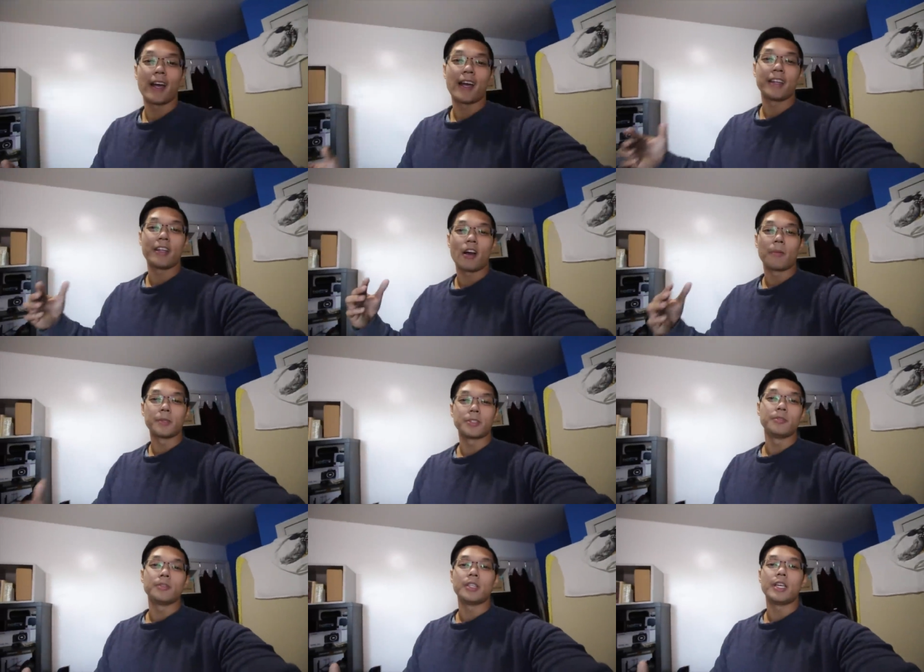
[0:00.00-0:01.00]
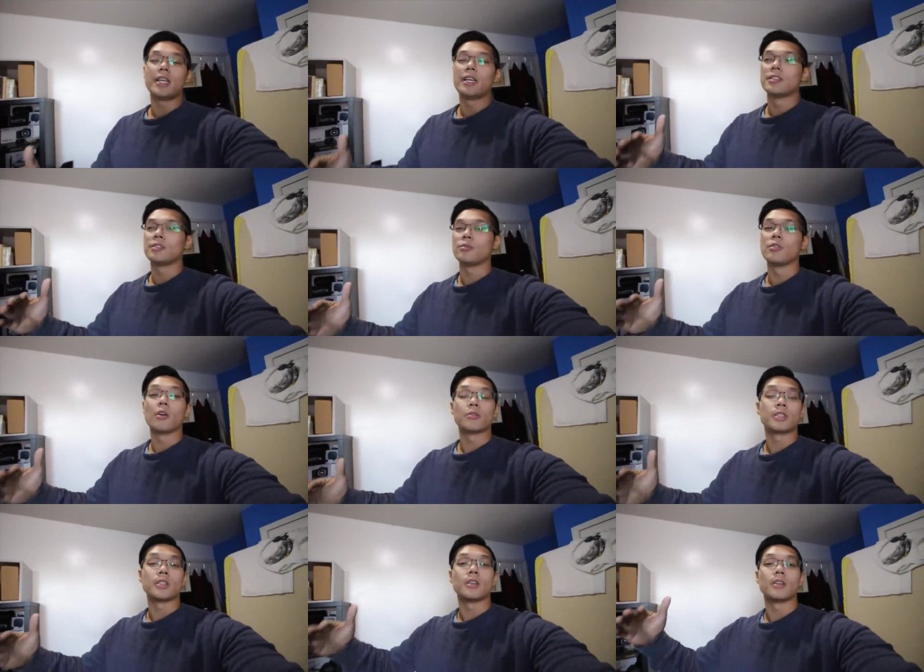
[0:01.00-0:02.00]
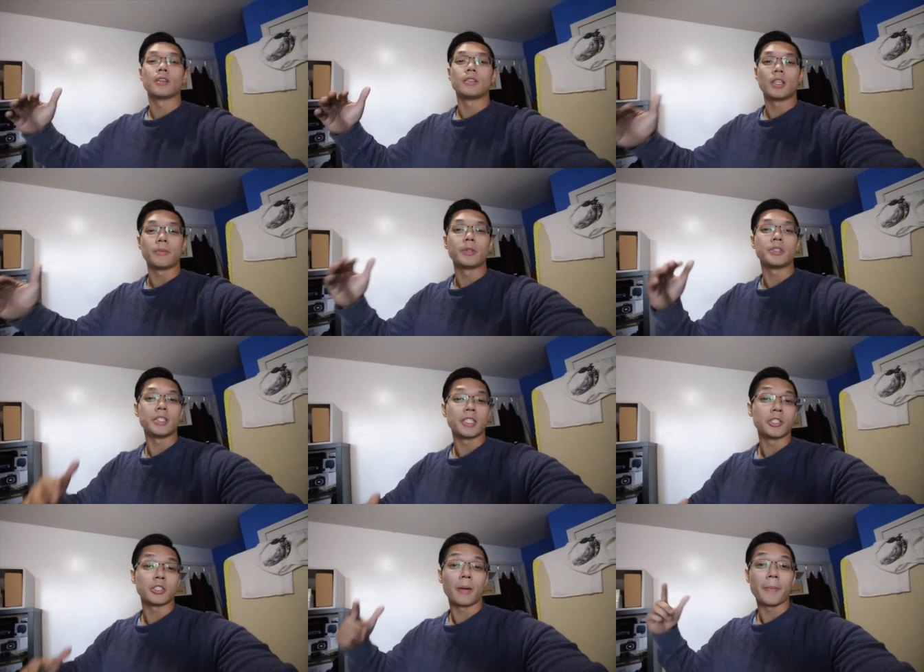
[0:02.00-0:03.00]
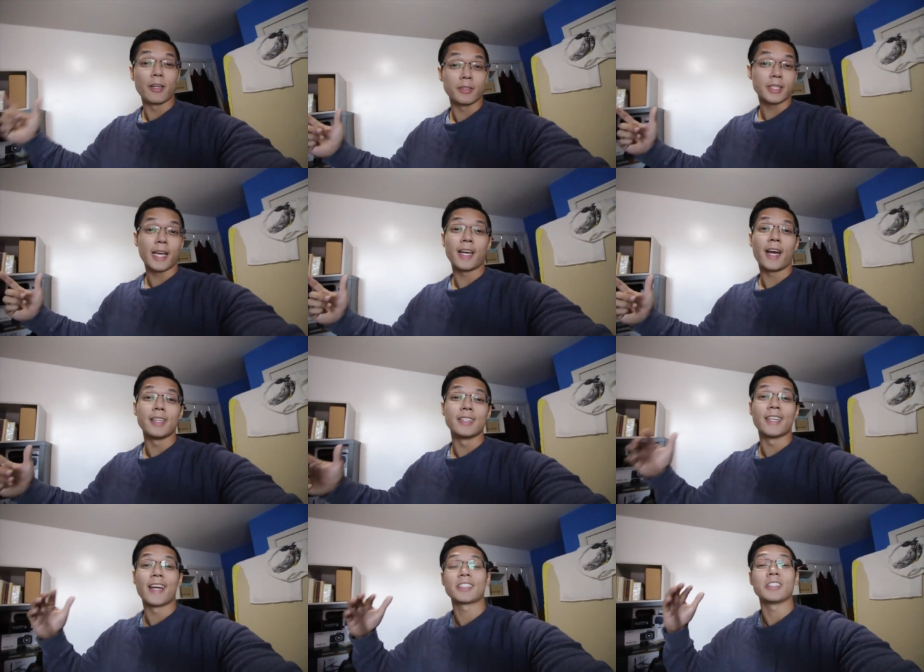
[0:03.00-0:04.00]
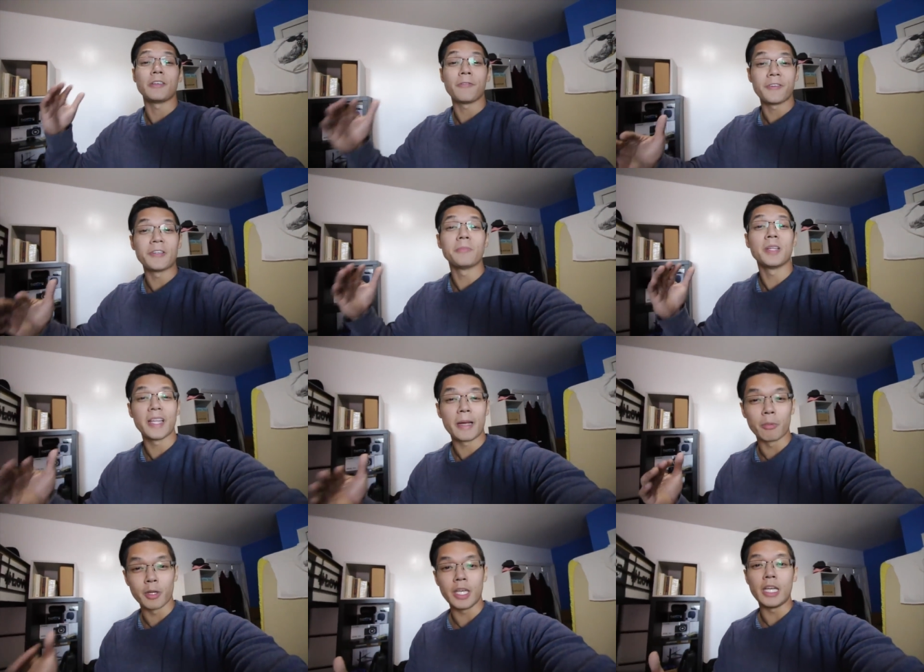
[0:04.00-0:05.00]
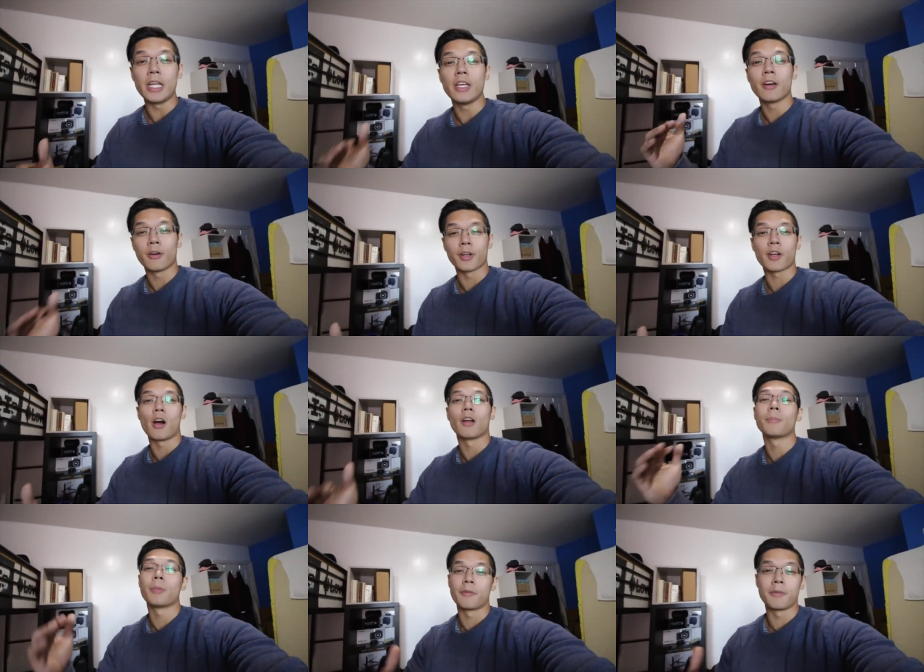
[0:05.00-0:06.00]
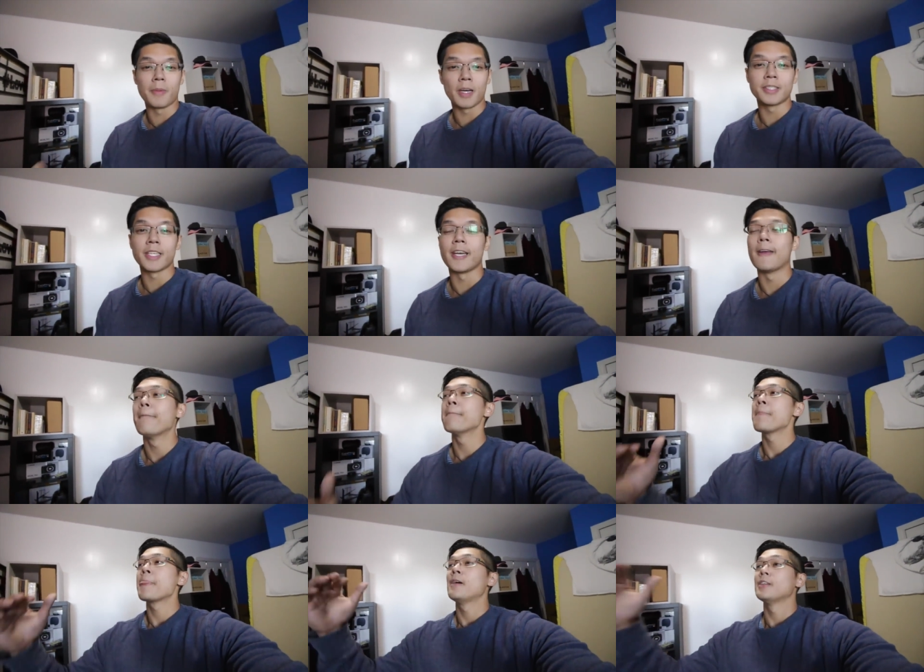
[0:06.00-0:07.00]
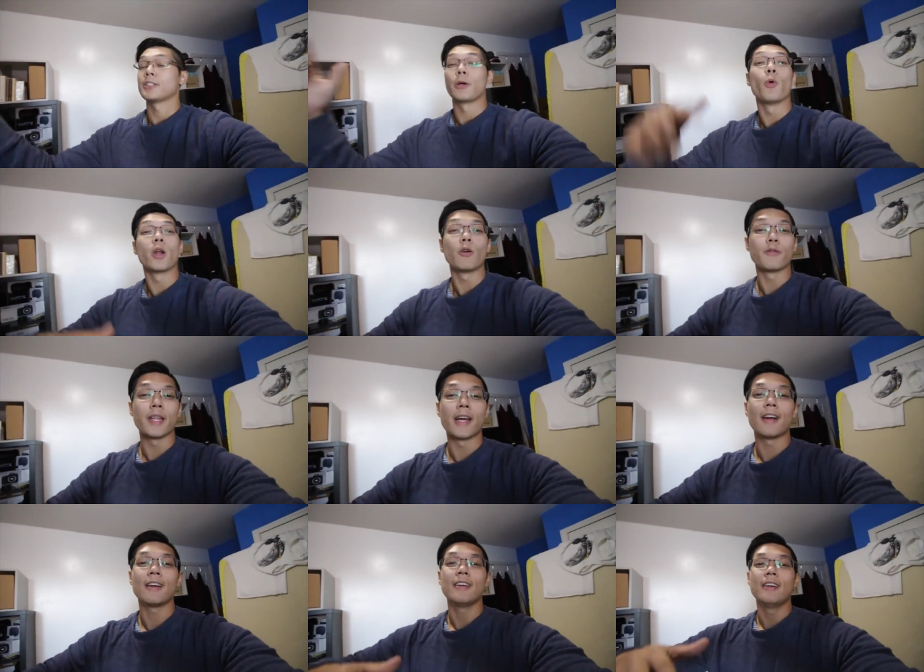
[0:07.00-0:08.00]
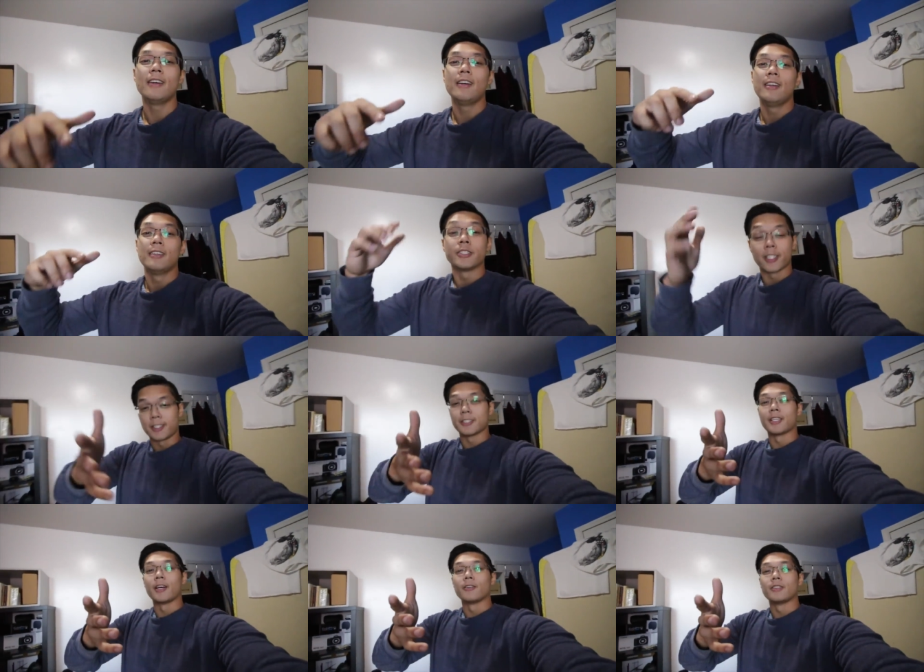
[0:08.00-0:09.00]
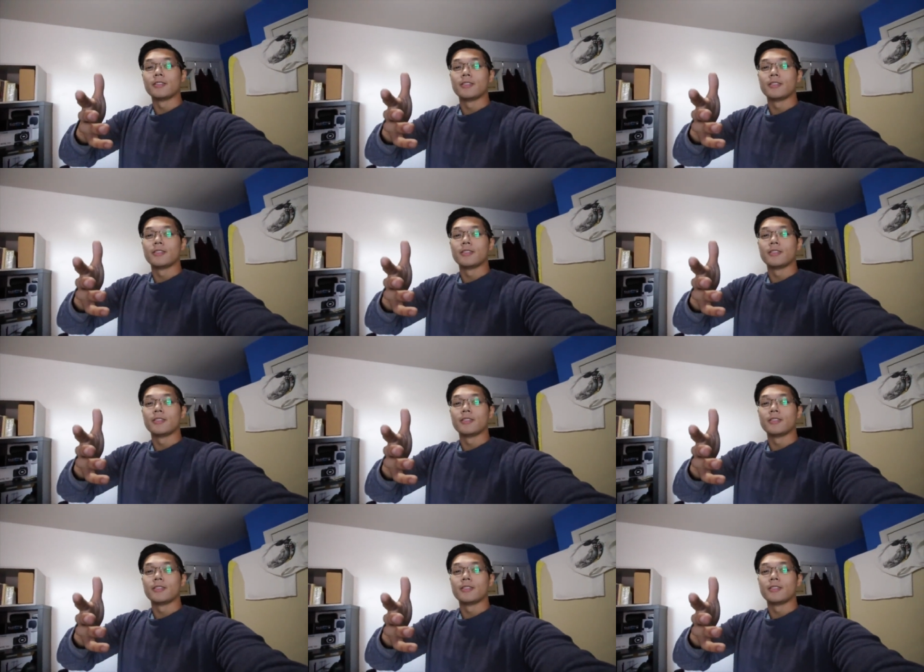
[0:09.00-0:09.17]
I had the opportunity to go to the WC Tin Shop on Staten Island and actually film a Lamborghini Huracan Performante. So I went over there, check this out.